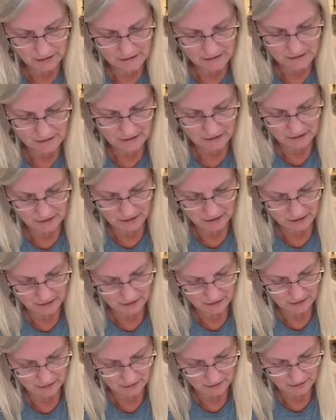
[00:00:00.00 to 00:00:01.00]
what is it?
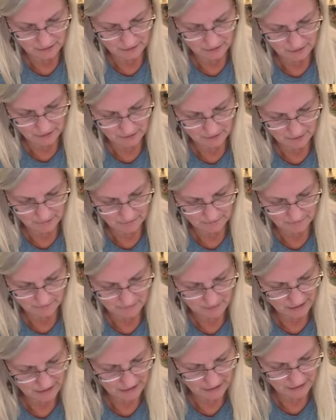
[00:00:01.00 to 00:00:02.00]
God,
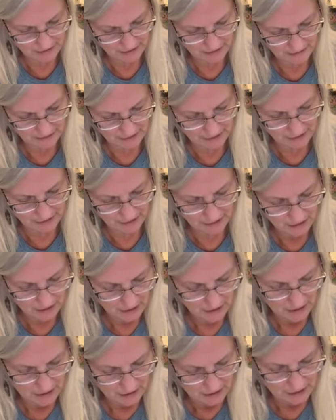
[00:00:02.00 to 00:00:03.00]
I can't think.
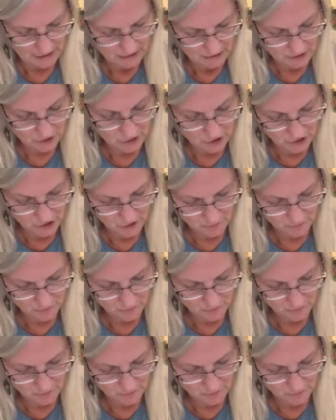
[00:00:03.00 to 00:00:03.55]
The